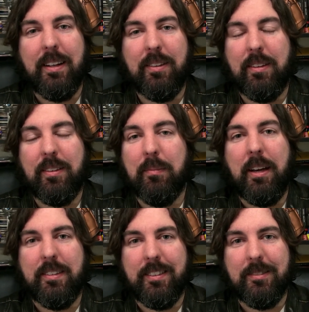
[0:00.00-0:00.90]
it's
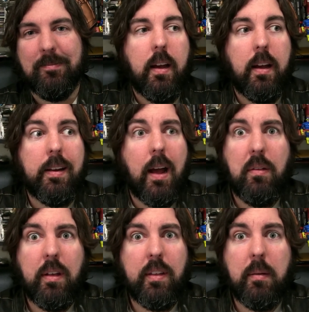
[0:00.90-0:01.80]
amazing. And now
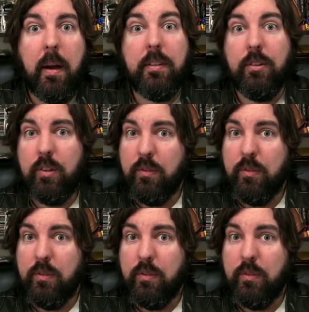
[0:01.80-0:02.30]
that I think about it, there's